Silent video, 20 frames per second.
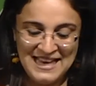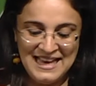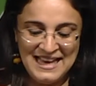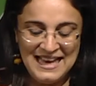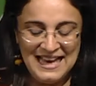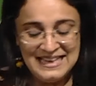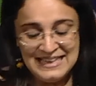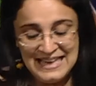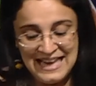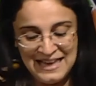
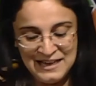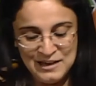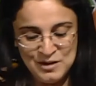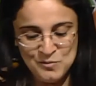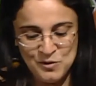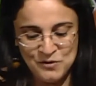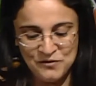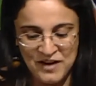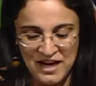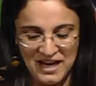An alum
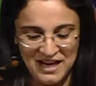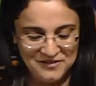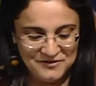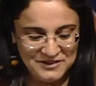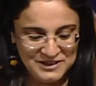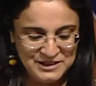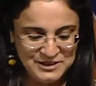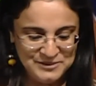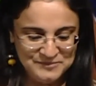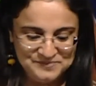of
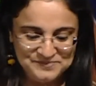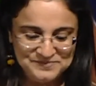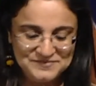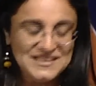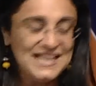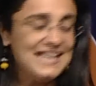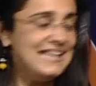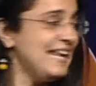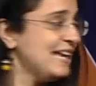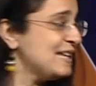Harvard,
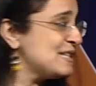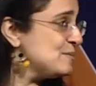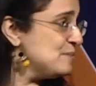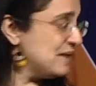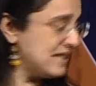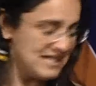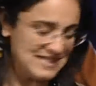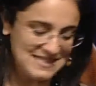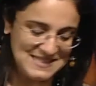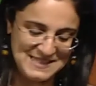an
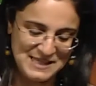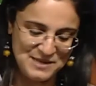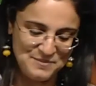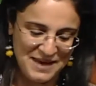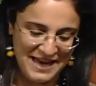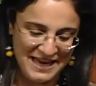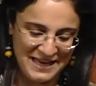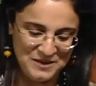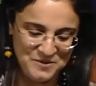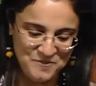ex-McKinsey
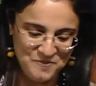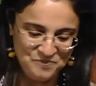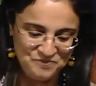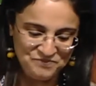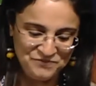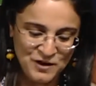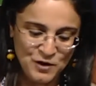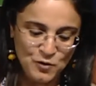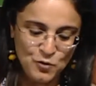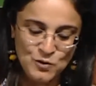man,
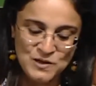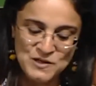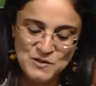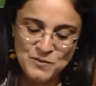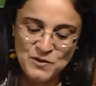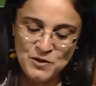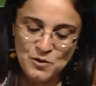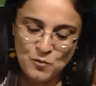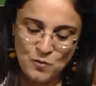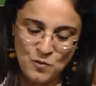who has
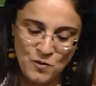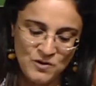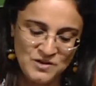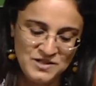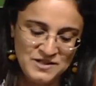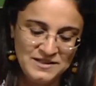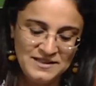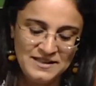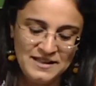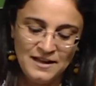been
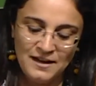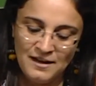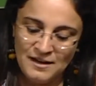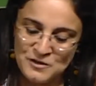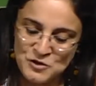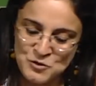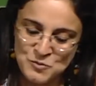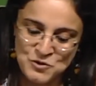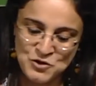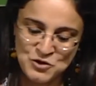awarded the
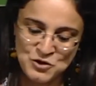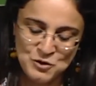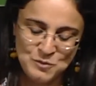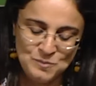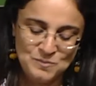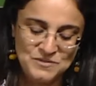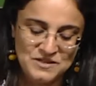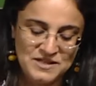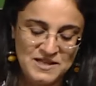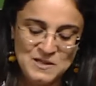Archbishop
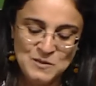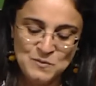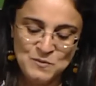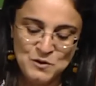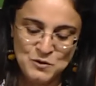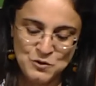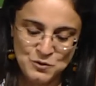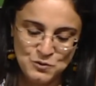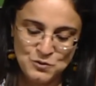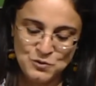
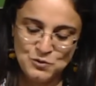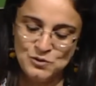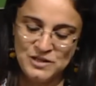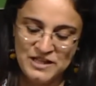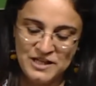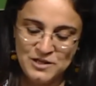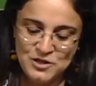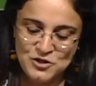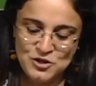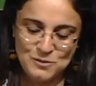Desmond Tutu
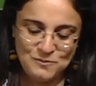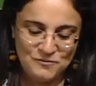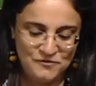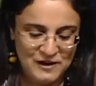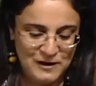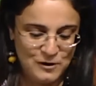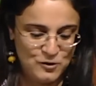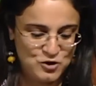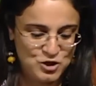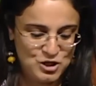Leadership
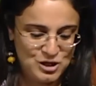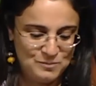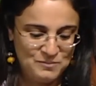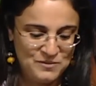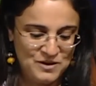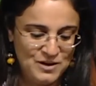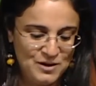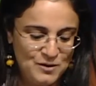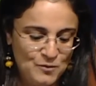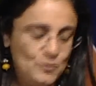Fellowship,
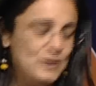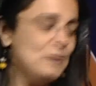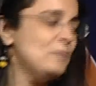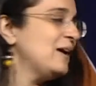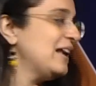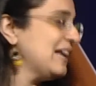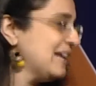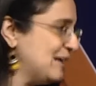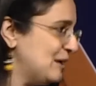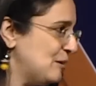we
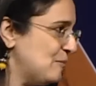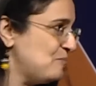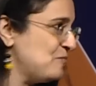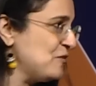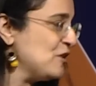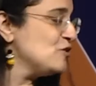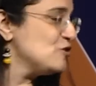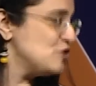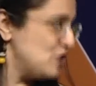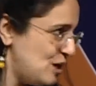welcome
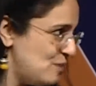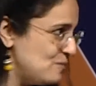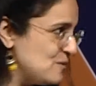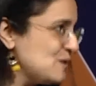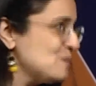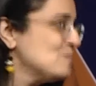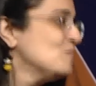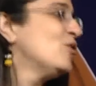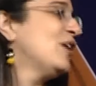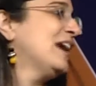
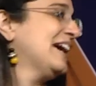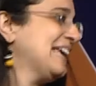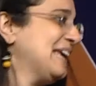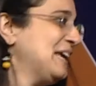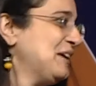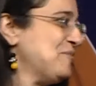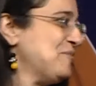James Mwangi.